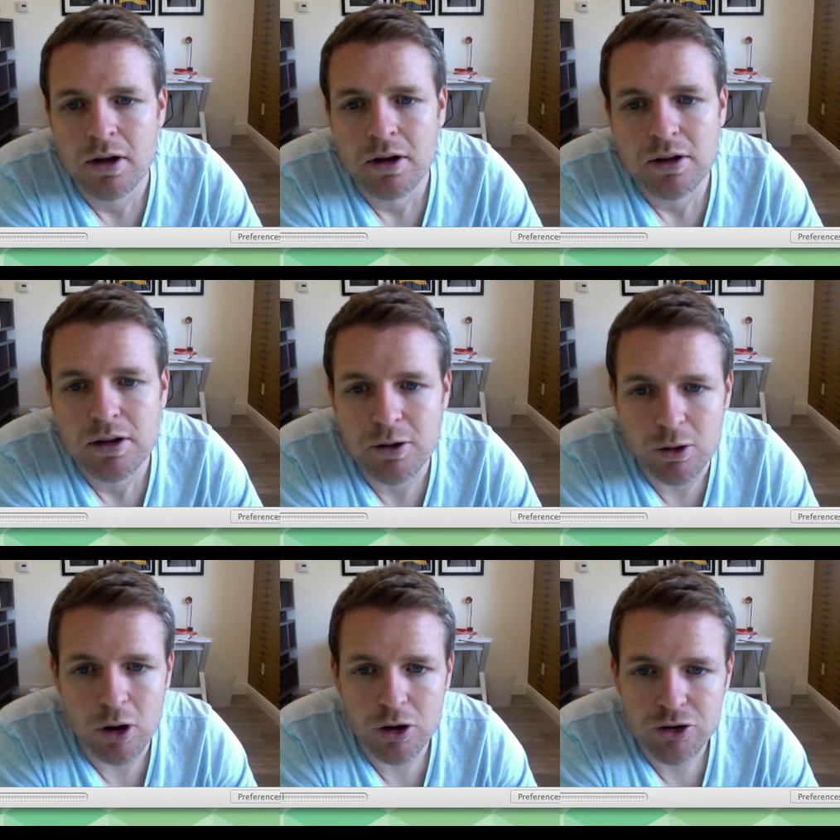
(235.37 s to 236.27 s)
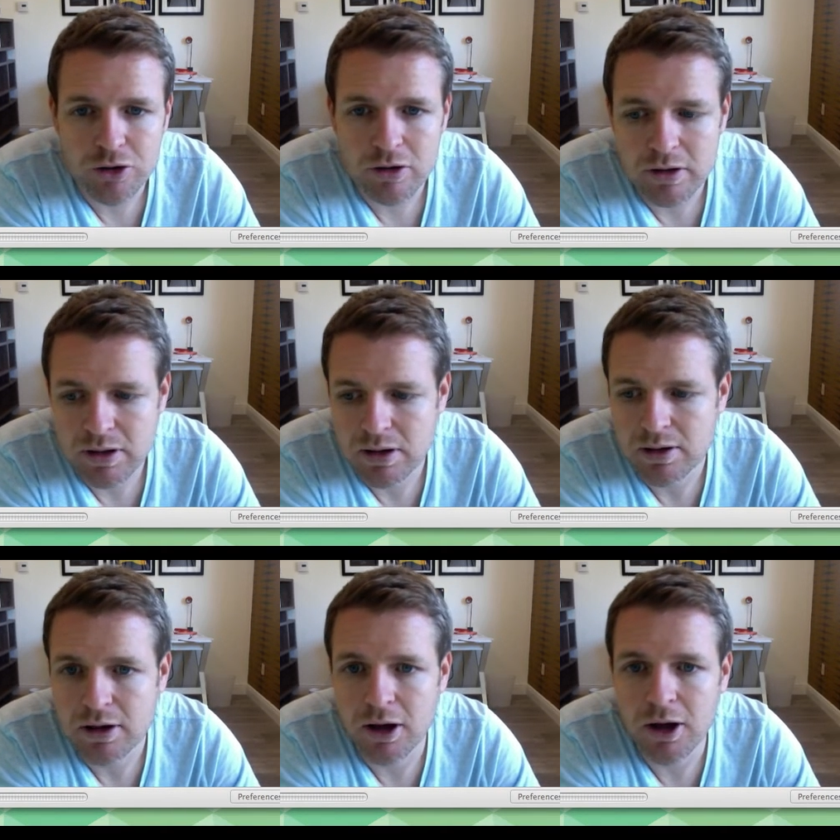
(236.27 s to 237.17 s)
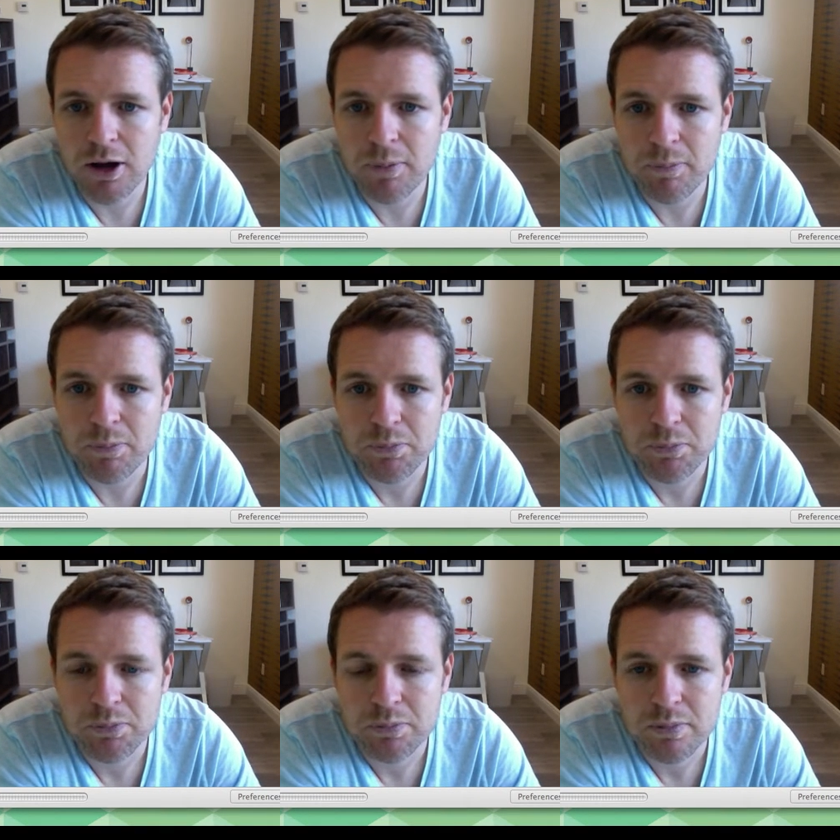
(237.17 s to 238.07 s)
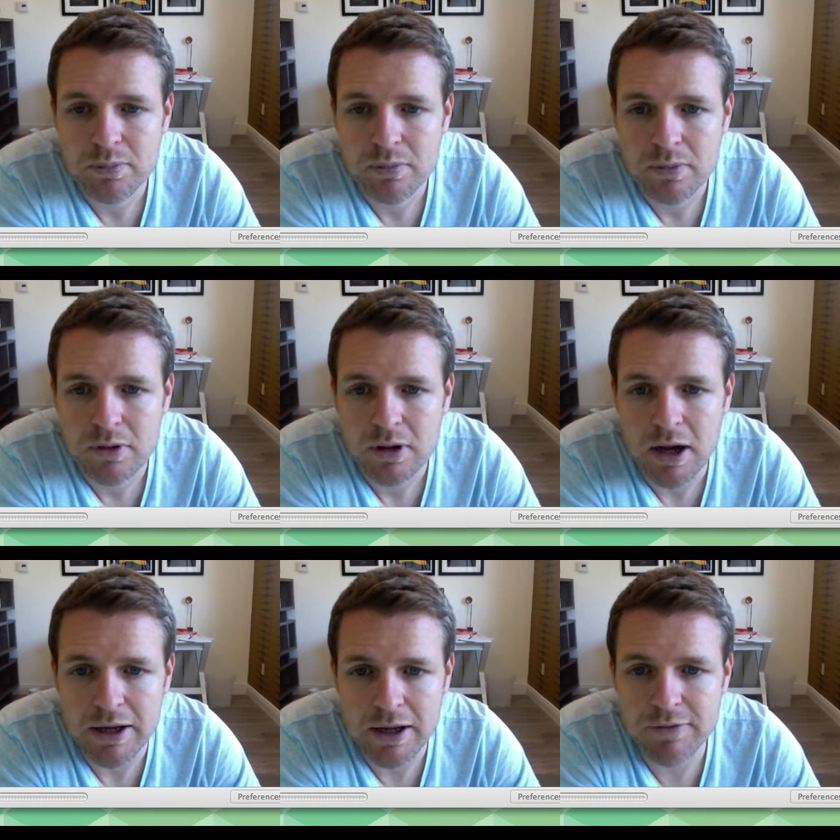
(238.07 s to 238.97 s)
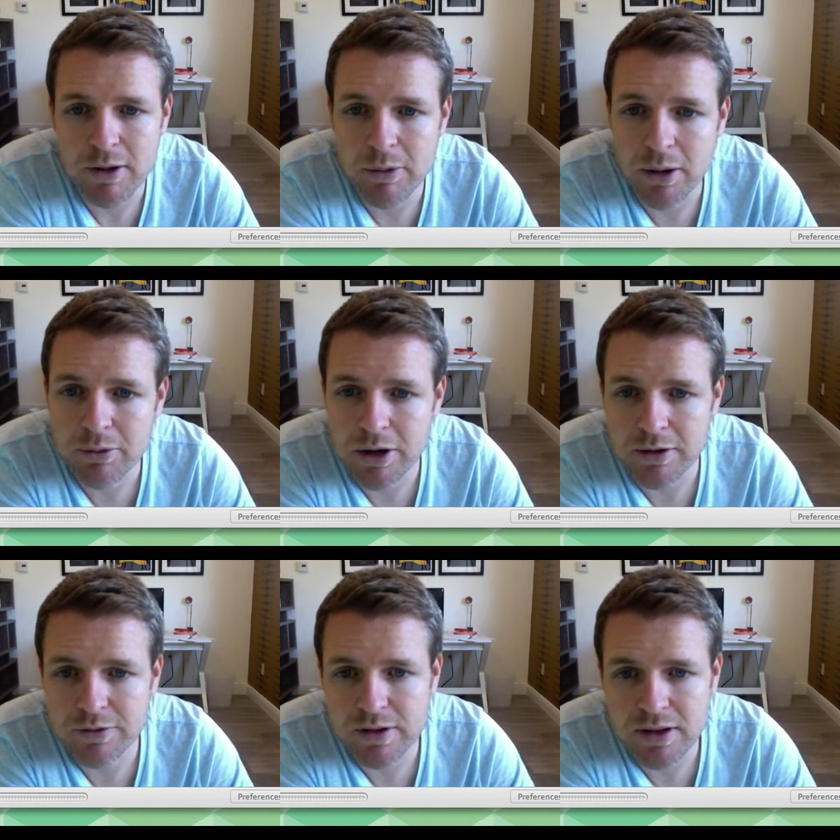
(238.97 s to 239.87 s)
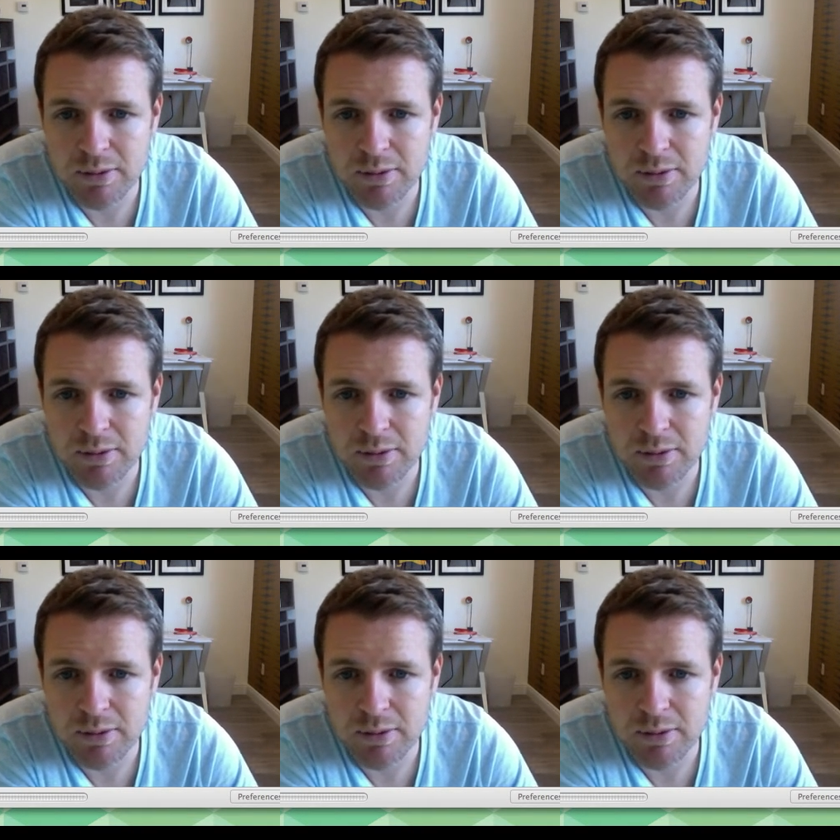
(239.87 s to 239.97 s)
So archers, I gave them an upgrade of the same